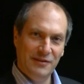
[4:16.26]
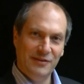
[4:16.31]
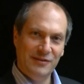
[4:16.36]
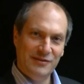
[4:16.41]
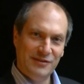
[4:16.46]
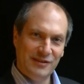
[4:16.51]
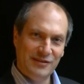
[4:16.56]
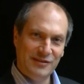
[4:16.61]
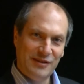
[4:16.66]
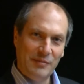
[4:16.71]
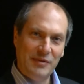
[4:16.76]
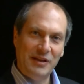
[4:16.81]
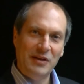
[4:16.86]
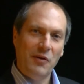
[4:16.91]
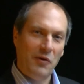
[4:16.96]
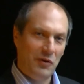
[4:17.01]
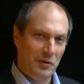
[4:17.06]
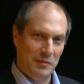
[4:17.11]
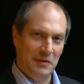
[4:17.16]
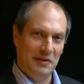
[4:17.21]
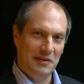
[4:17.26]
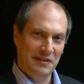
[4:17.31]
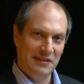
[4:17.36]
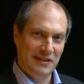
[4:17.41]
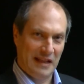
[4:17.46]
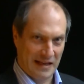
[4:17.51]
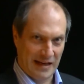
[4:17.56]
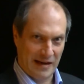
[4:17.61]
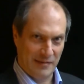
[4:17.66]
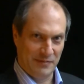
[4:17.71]
Something horrible
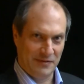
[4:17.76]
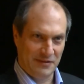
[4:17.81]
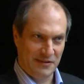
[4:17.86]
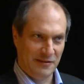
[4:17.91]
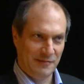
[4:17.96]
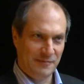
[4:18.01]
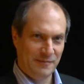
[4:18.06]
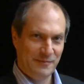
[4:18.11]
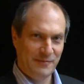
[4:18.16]
that happened.